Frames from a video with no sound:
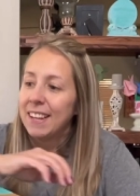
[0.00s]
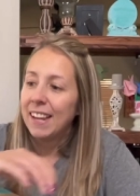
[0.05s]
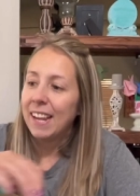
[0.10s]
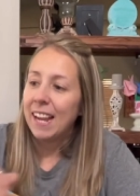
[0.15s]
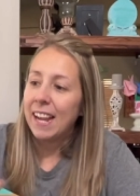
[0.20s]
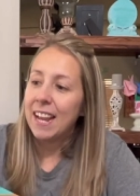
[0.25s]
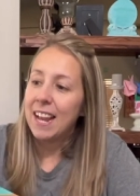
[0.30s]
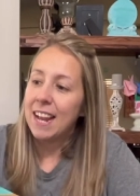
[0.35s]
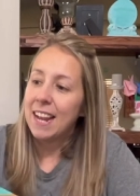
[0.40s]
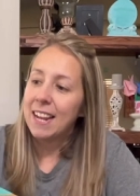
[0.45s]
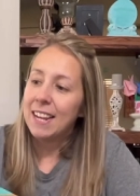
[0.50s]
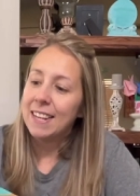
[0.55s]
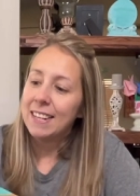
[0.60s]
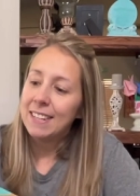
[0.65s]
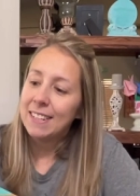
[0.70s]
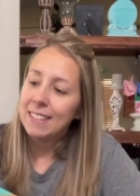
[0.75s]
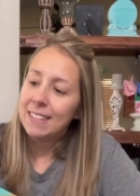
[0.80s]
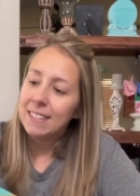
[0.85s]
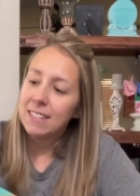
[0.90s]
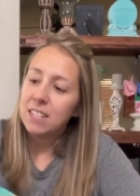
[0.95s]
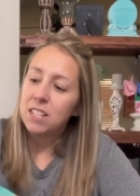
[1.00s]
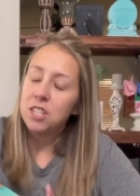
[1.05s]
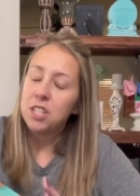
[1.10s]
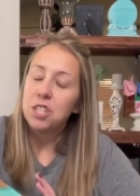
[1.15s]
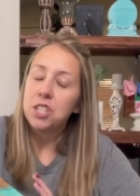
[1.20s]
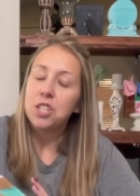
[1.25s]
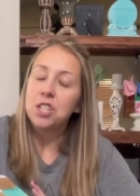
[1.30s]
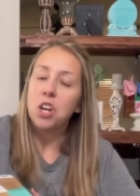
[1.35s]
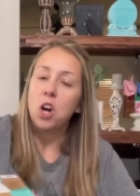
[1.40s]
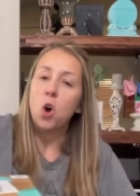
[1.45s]
And
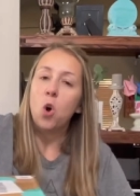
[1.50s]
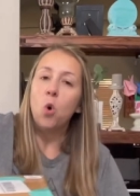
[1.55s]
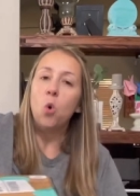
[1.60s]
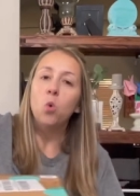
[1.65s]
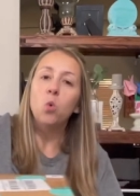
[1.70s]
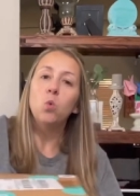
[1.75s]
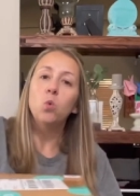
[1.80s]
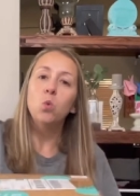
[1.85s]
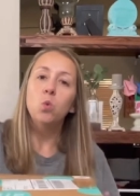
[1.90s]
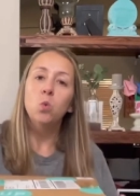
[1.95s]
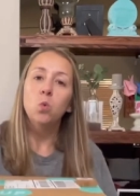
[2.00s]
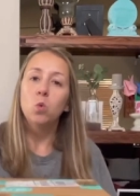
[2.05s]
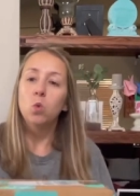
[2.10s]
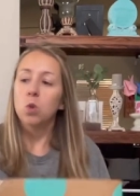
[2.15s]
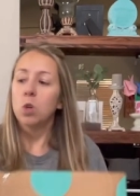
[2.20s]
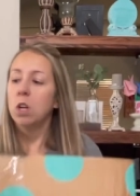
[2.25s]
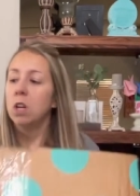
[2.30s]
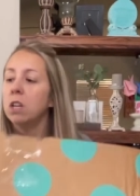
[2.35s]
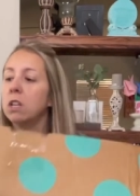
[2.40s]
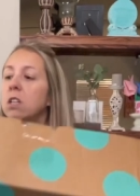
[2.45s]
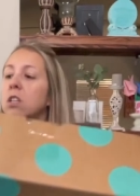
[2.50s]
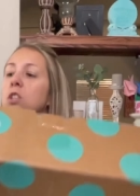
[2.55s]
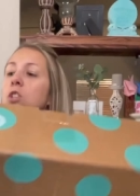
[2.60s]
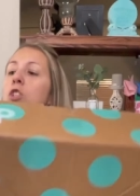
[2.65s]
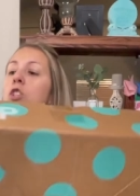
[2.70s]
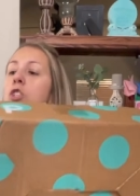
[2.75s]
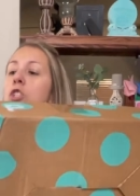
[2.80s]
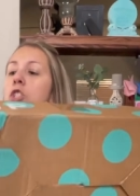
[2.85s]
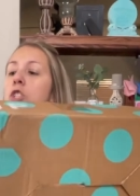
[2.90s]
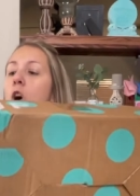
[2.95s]
don't,
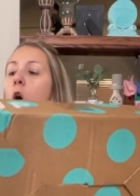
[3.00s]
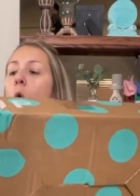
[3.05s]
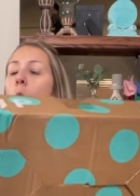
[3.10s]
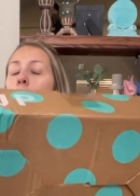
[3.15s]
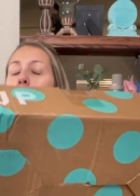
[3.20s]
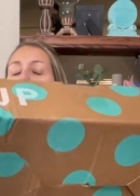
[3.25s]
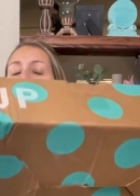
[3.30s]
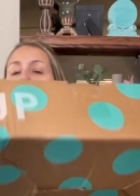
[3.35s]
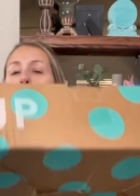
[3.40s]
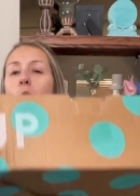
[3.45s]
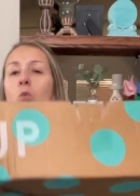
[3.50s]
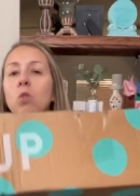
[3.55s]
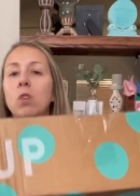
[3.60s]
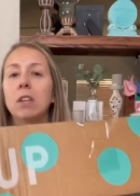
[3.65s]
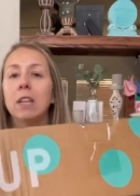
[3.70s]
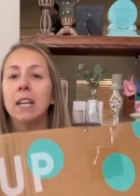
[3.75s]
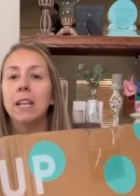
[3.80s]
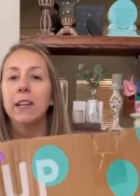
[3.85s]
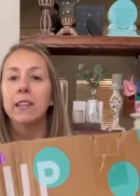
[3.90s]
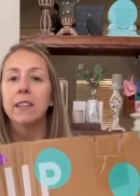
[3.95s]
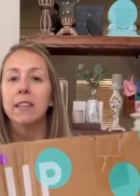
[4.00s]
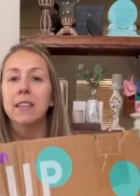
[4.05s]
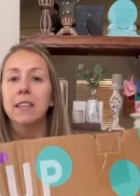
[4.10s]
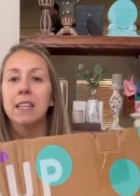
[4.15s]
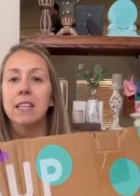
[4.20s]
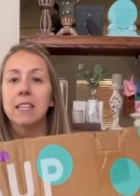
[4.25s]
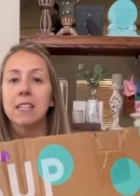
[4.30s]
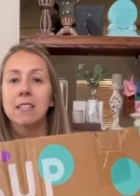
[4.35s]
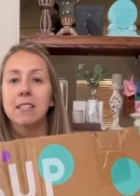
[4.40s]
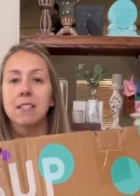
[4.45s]
don't let
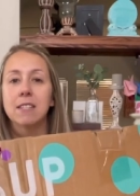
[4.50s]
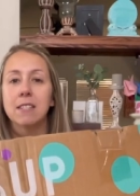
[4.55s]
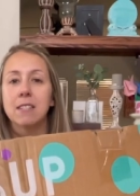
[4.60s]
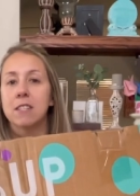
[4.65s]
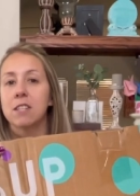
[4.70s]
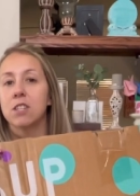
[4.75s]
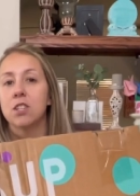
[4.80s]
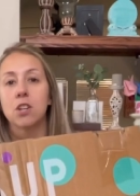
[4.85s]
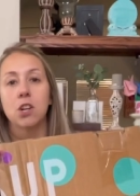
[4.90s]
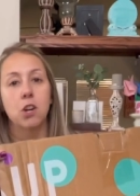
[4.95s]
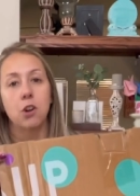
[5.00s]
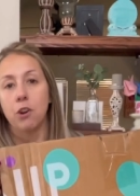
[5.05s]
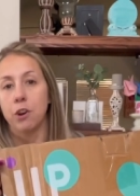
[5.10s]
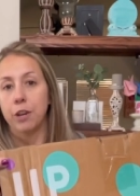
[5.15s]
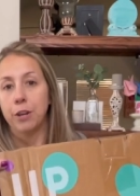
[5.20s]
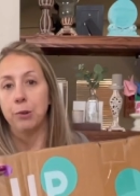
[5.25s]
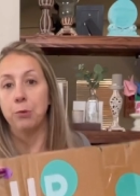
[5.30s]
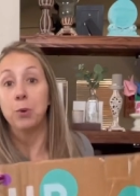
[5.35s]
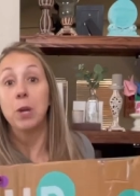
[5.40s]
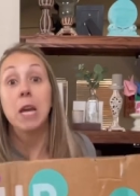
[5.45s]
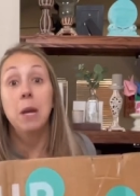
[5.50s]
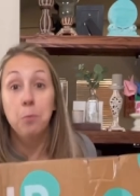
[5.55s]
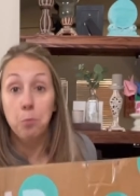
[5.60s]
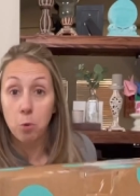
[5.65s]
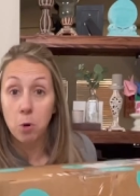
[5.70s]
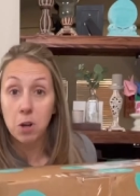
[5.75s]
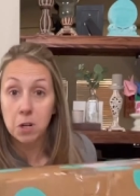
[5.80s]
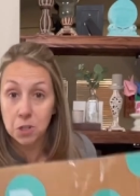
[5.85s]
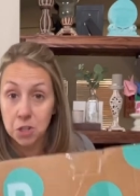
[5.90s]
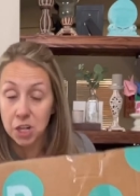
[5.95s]
this deter you. Keep
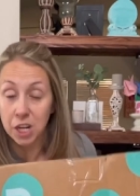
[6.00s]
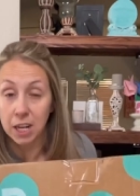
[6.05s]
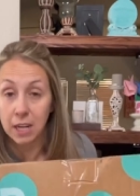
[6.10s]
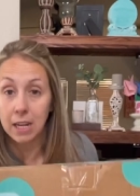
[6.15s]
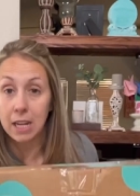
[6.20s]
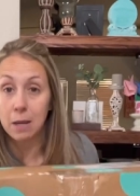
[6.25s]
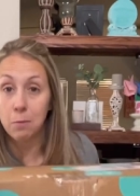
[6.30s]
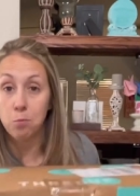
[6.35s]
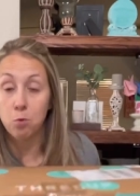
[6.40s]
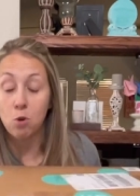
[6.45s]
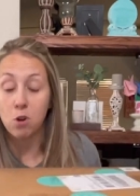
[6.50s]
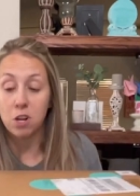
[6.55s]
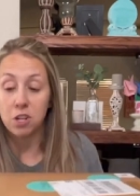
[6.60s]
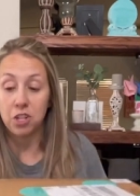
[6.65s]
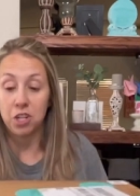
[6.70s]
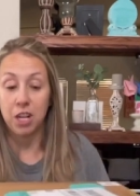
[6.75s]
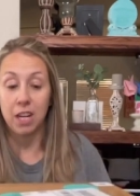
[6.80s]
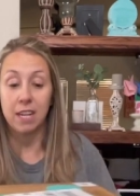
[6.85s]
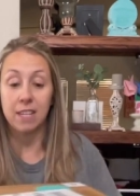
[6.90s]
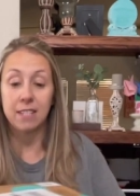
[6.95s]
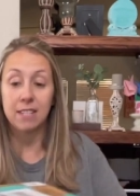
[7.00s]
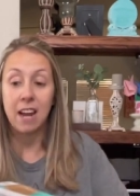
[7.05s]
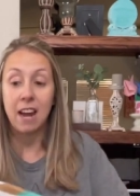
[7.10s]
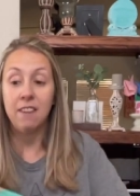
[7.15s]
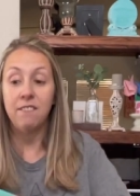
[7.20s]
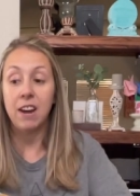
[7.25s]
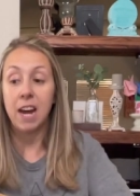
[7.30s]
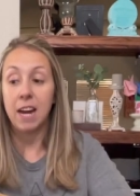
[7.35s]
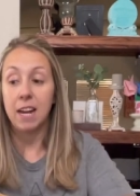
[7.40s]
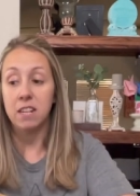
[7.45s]
watching, keep watching. Because I have
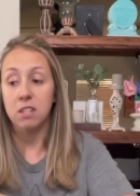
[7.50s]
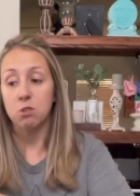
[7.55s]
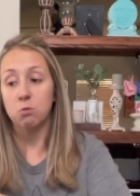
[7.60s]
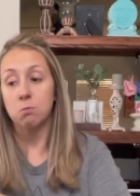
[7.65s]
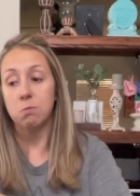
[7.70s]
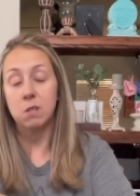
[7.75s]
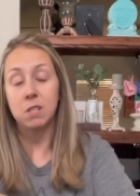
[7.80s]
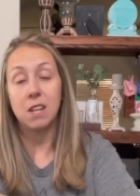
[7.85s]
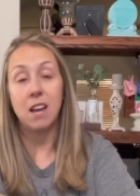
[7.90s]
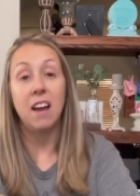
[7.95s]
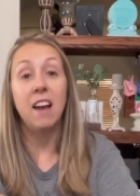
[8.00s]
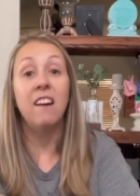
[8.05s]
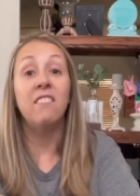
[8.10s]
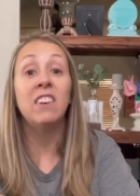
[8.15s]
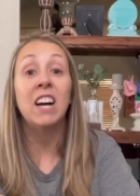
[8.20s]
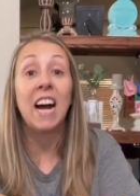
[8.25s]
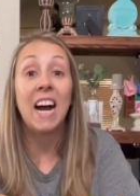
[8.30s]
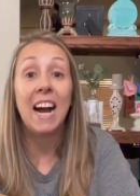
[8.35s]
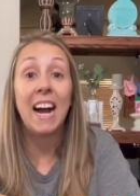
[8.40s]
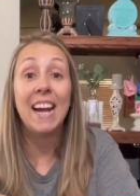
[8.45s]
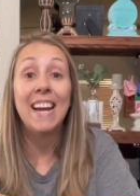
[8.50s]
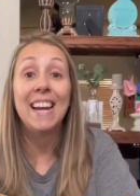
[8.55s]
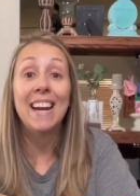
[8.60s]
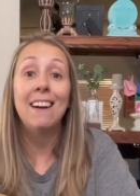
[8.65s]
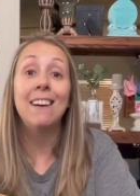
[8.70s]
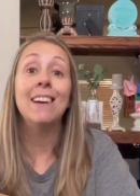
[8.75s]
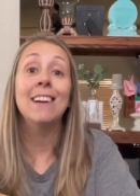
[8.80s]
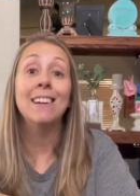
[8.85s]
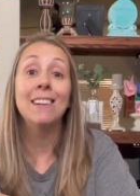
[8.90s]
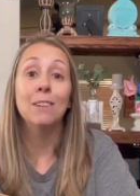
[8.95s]
high hopes. I have high,
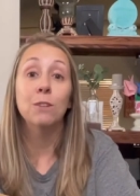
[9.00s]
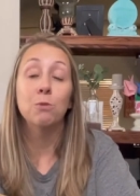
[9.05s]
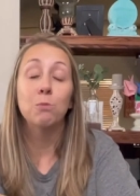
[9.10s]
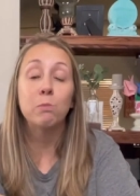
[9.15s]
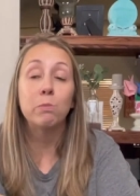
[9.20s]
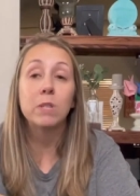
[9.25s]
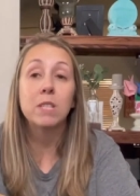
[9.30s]
high hopes.